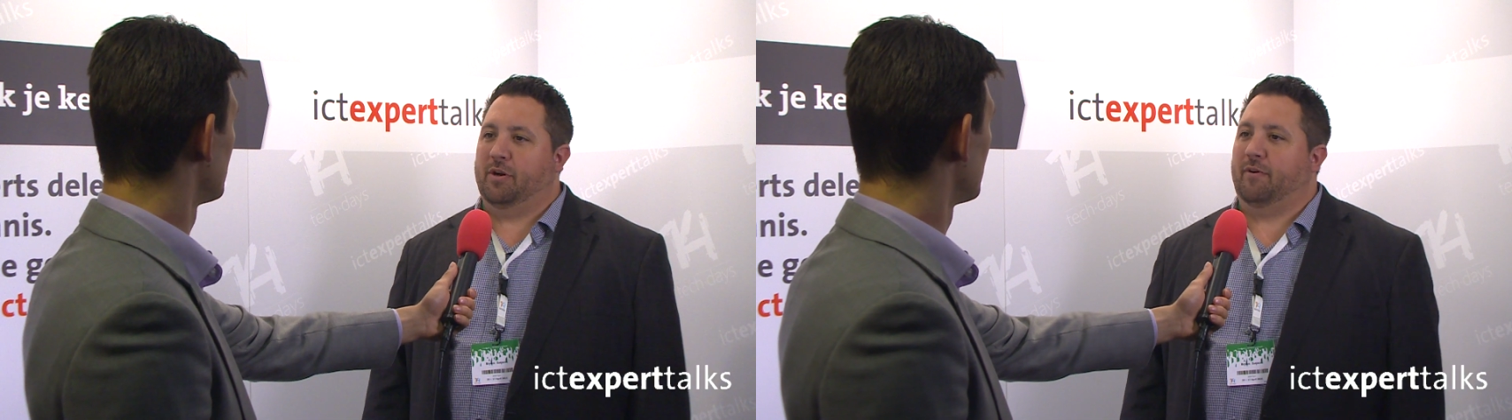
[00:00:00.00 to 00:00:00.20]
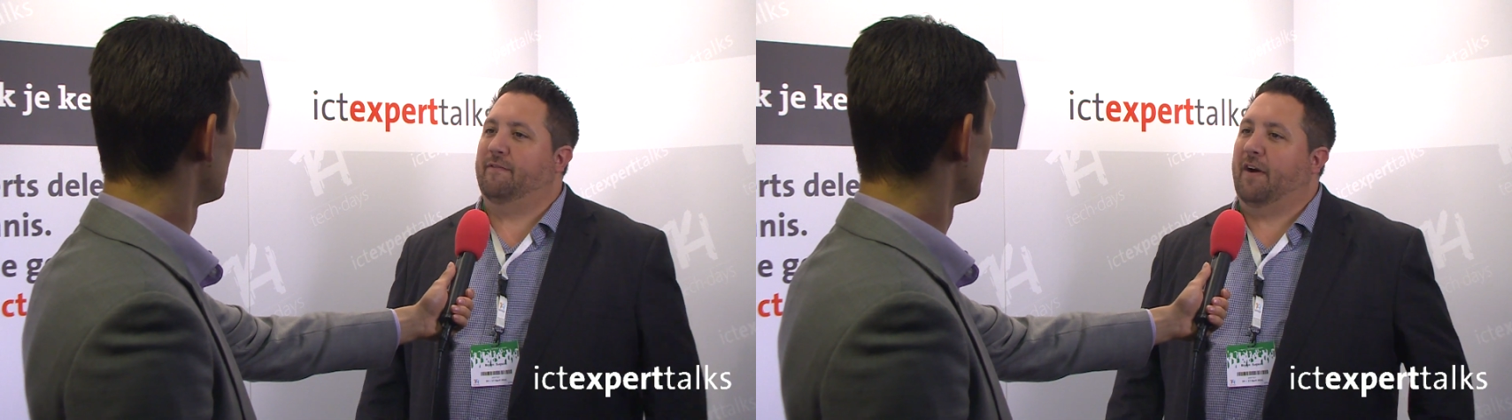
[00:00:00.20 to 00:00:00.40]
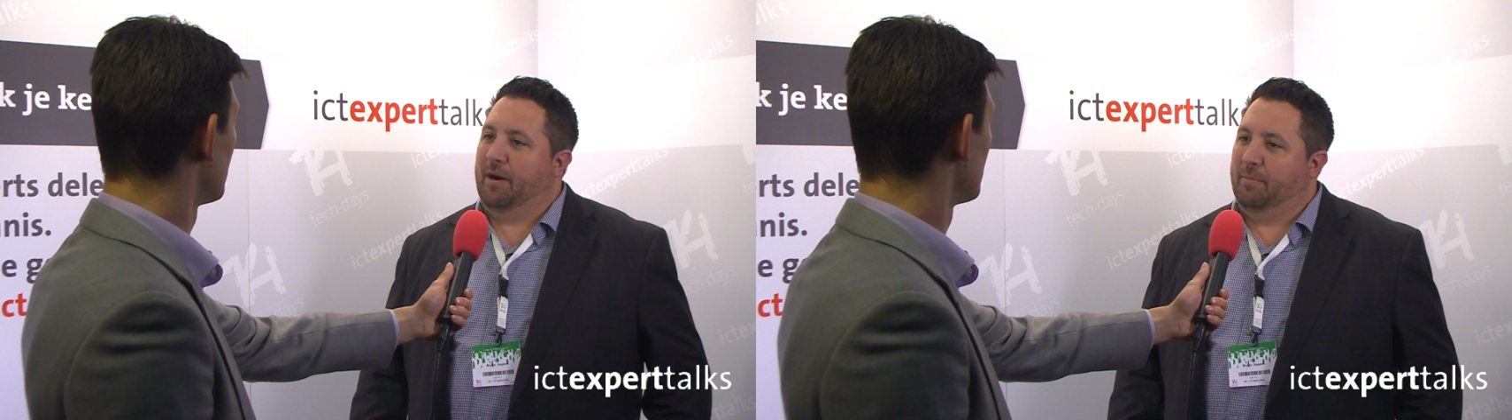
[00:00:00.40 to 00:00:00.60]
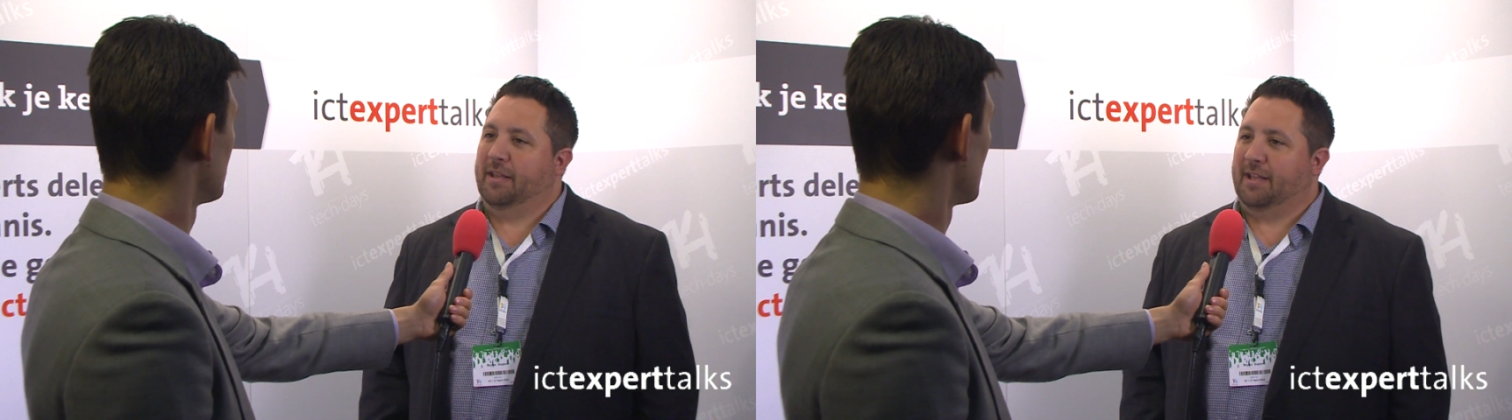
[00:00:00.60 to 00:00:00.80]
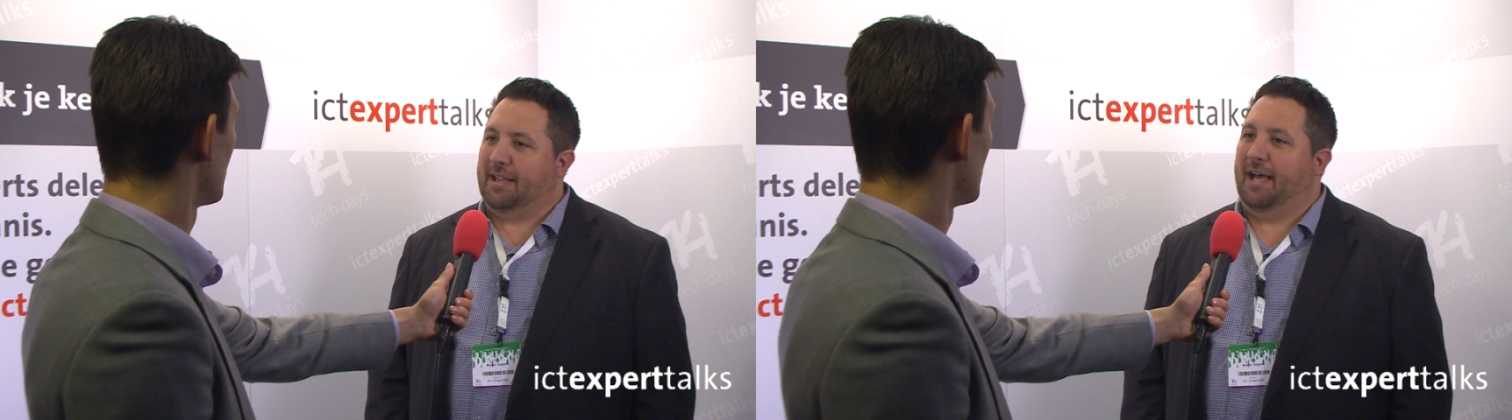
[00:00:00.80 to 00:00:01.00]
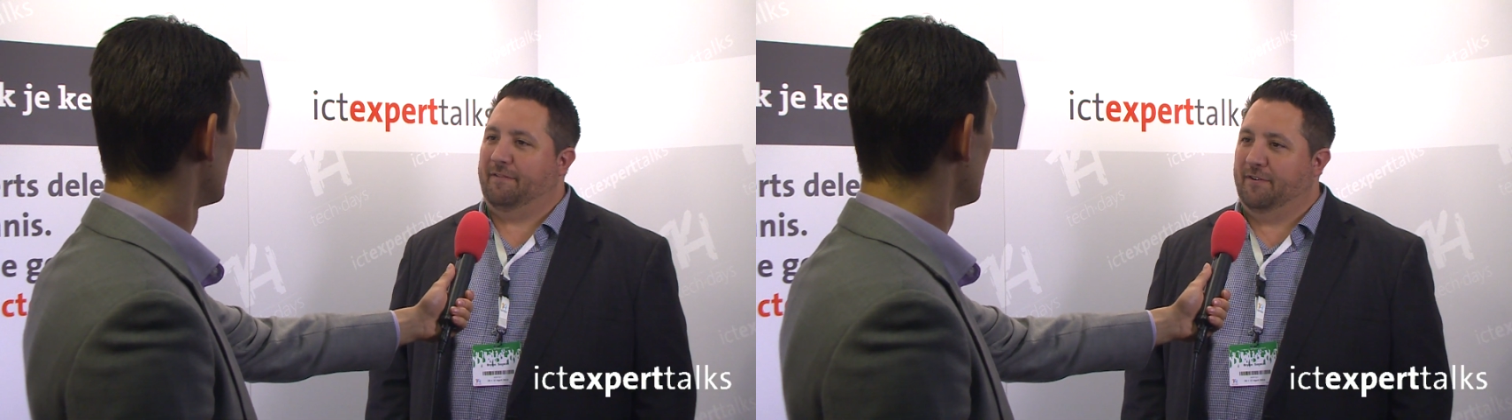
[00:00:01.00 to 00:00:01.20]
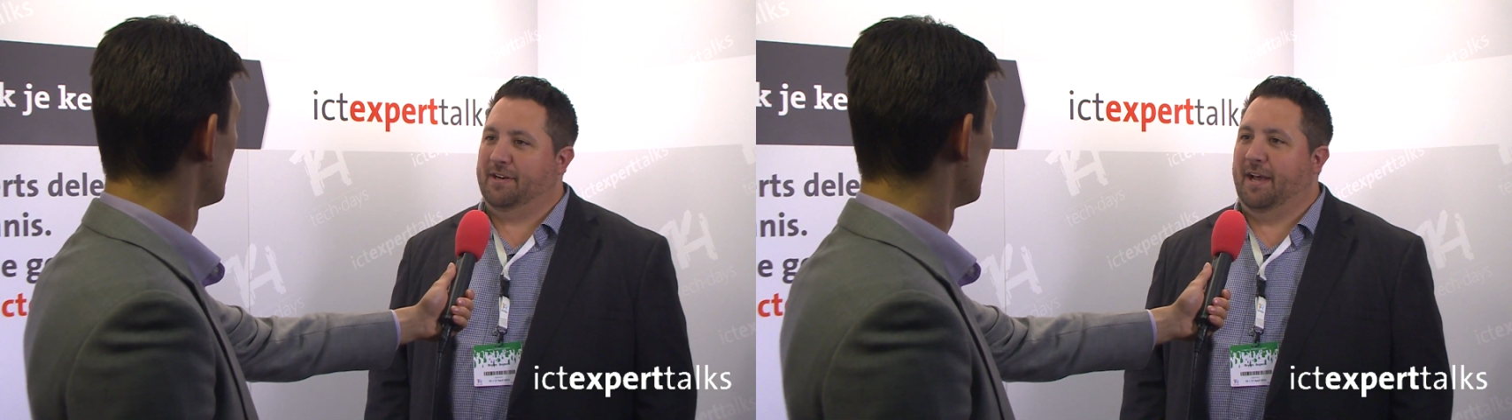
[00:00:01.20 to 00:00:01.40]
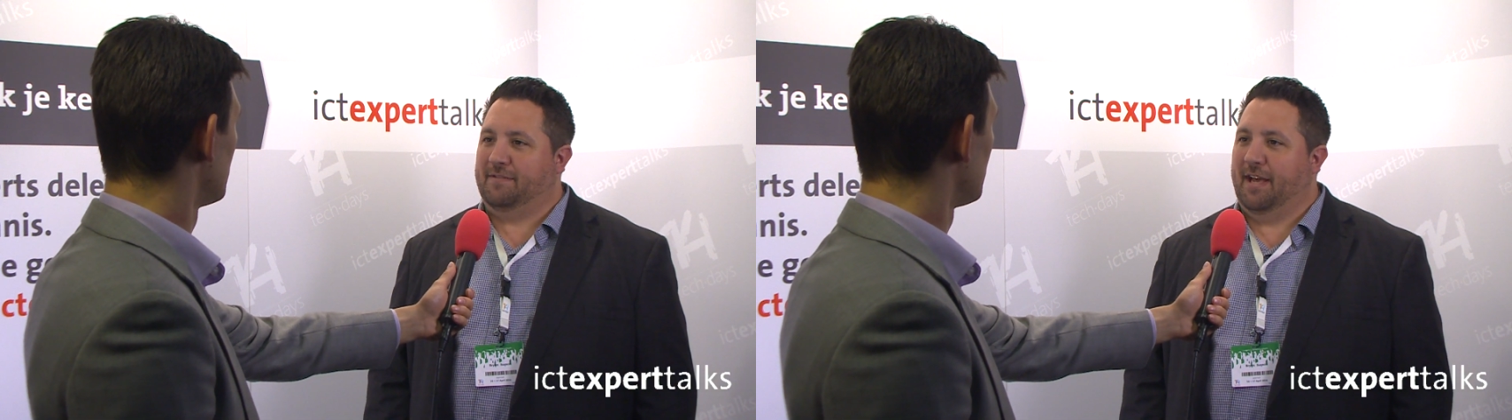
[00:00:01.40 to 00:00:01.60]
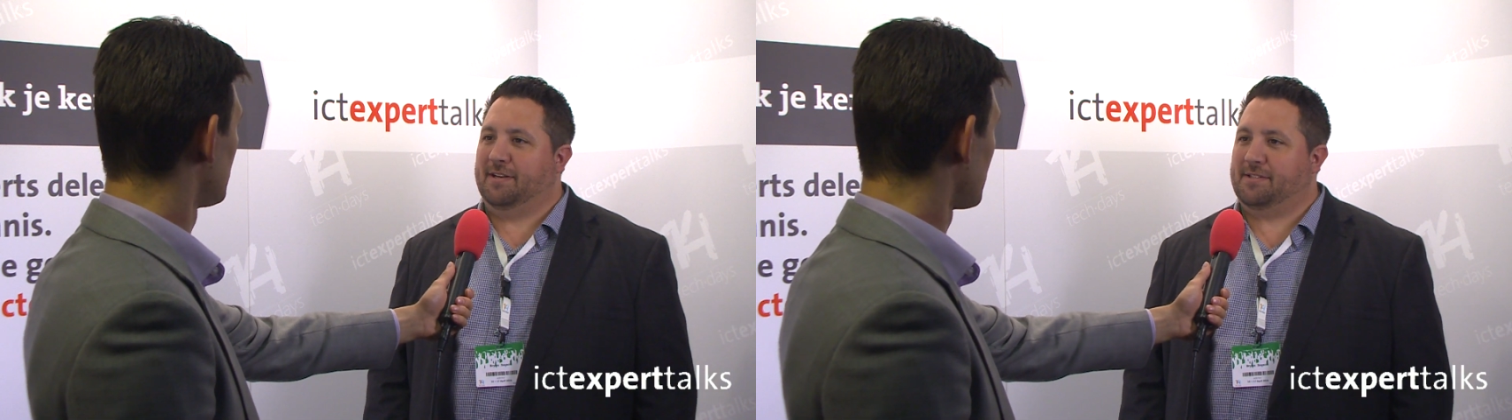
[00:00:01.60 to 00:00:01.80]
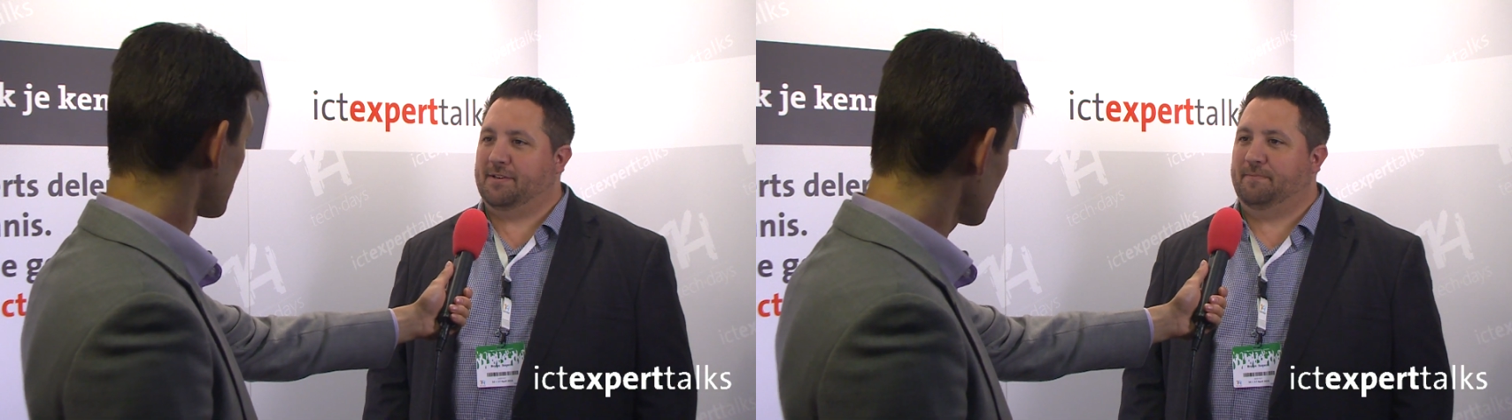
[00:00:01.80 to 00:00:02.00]
your environment in the cloud for dev
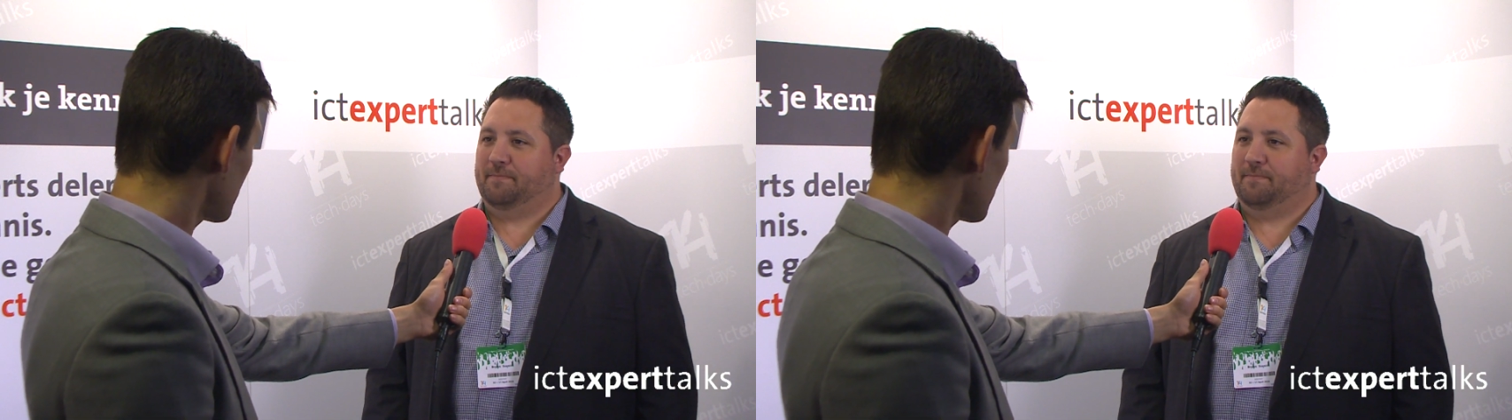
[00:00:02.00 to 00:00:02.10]
test.